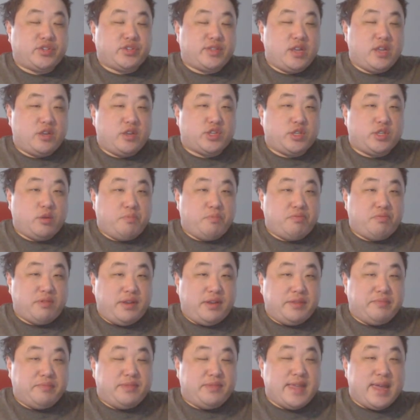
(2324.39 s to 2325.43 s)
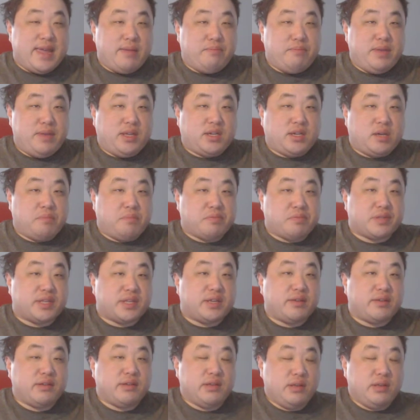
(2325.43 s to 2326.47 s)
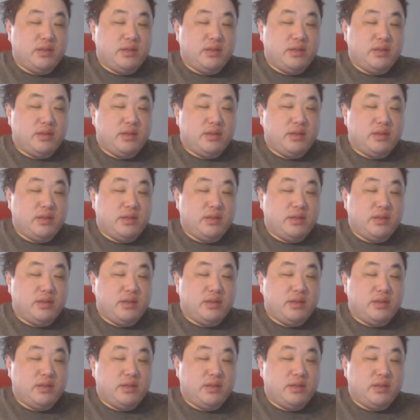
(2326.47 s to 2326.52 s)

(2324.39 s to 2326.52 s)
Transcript: they're still a pretty damn big company.